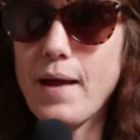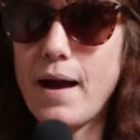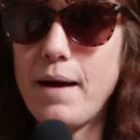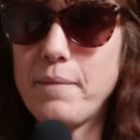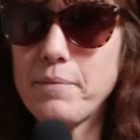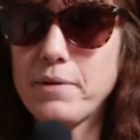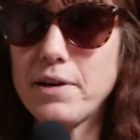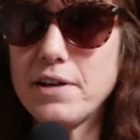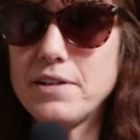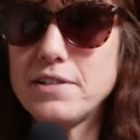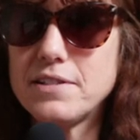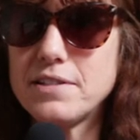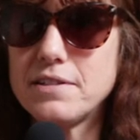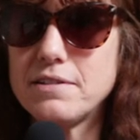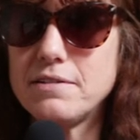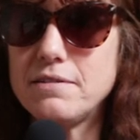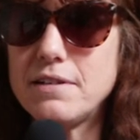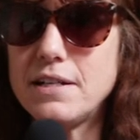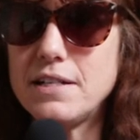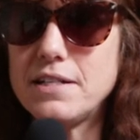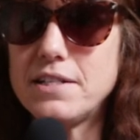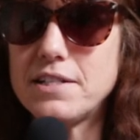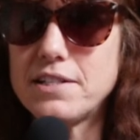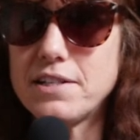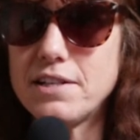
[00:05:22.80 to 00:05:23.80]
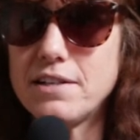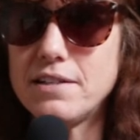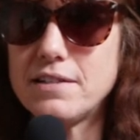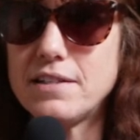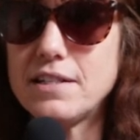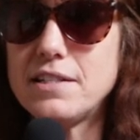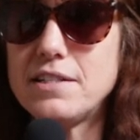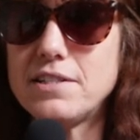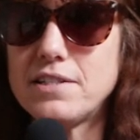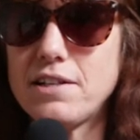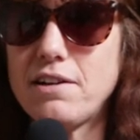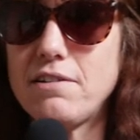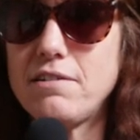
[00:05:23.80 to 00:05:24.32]
I'm going to insert
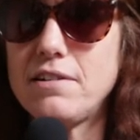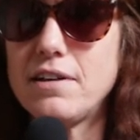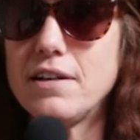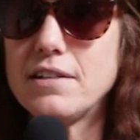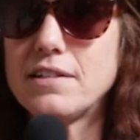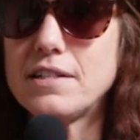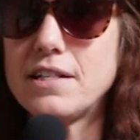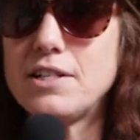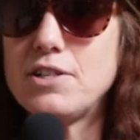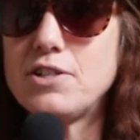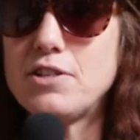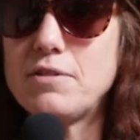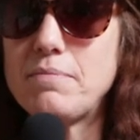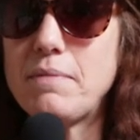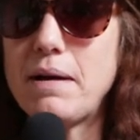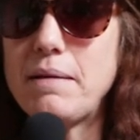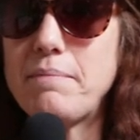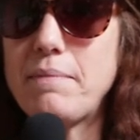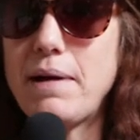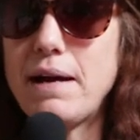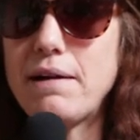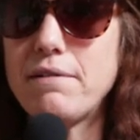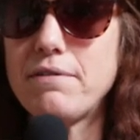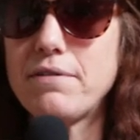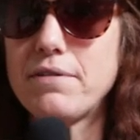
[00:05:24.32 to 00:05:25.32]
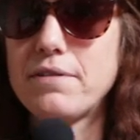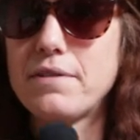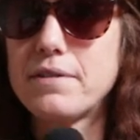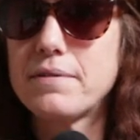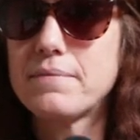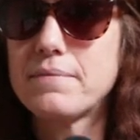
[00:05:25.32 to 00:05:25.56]
this donut into my mouth.